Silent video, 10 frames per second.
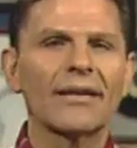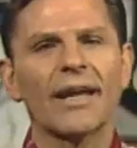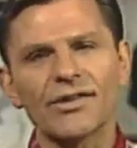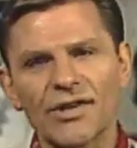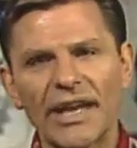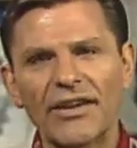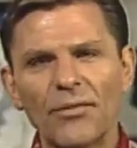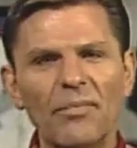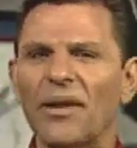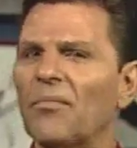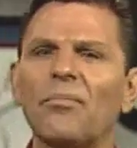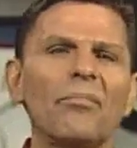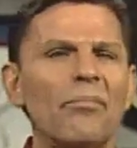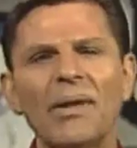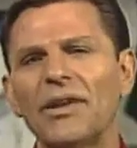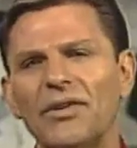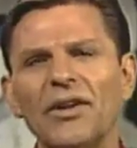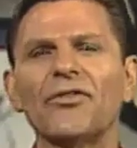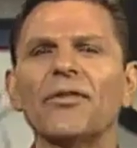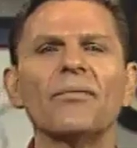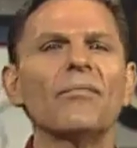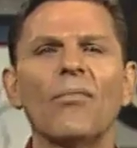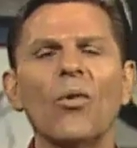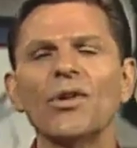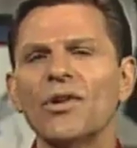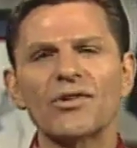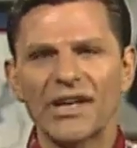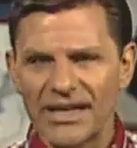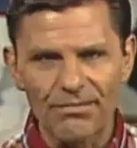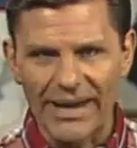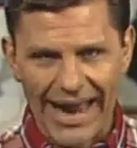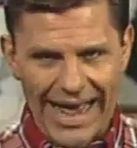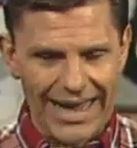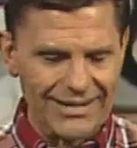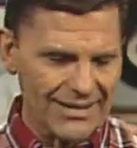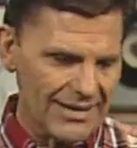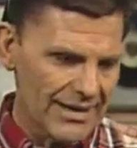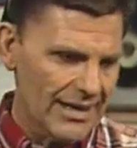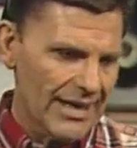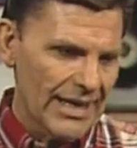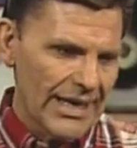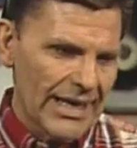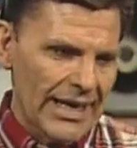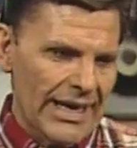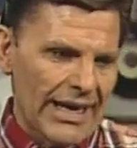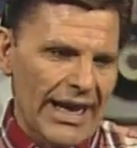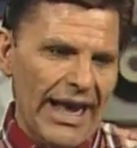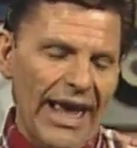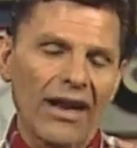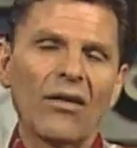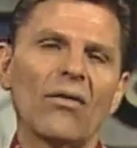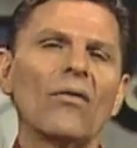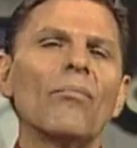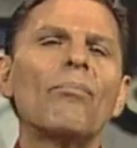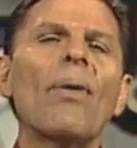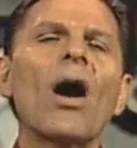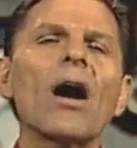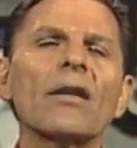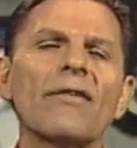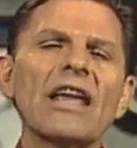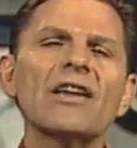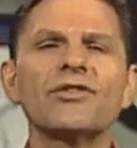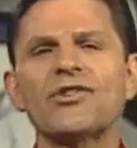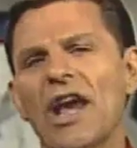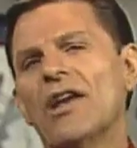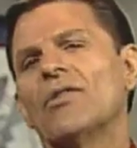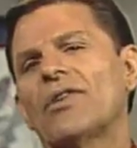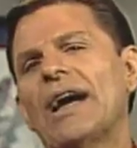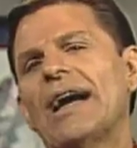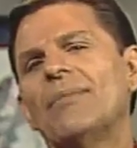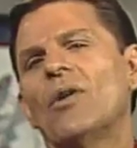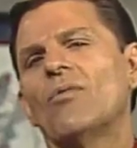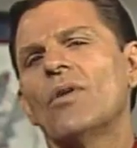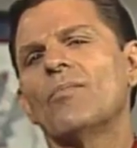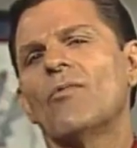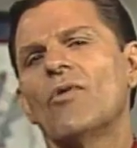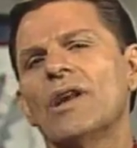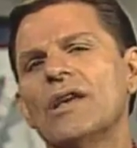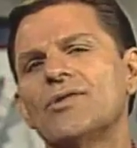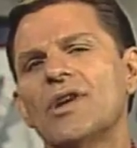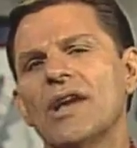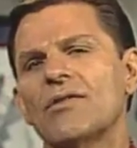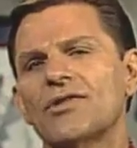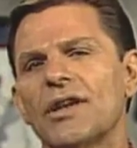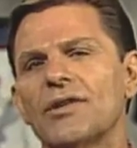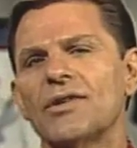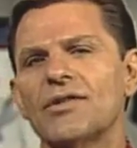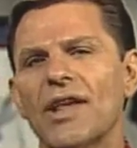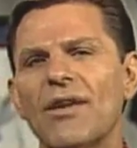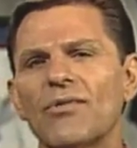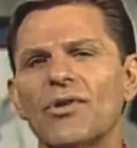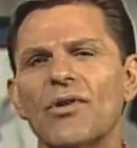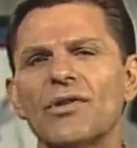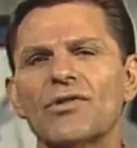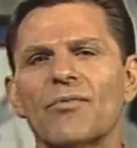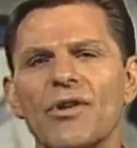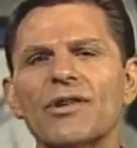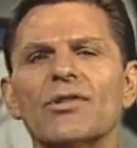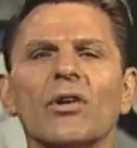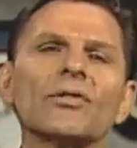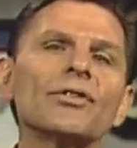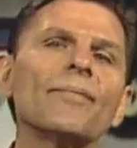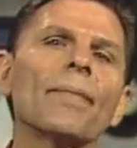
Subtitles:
saved. He'd been penitentiary more years than he'd been out. And part of his jail time, on one of his jail sentences, they were doing some research